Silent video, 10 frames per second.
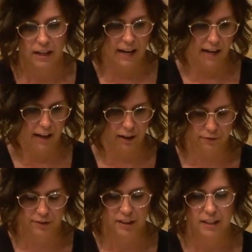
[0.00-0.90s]

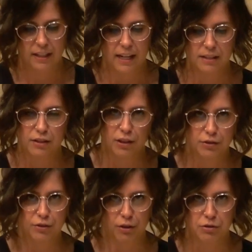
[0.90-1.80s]
Fs, and
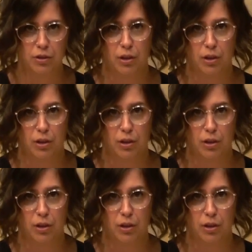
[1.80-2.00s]
those notes